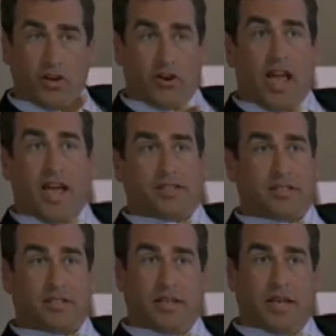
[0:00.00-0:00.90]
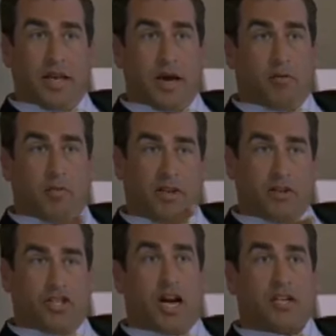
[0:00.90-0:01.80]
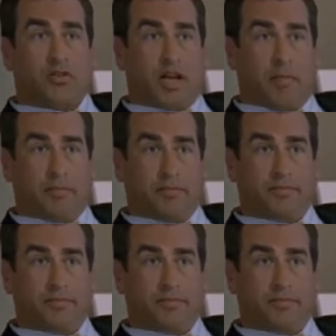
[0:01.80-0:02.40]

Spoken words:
on your ass. I'm gonna be in your jockstrap.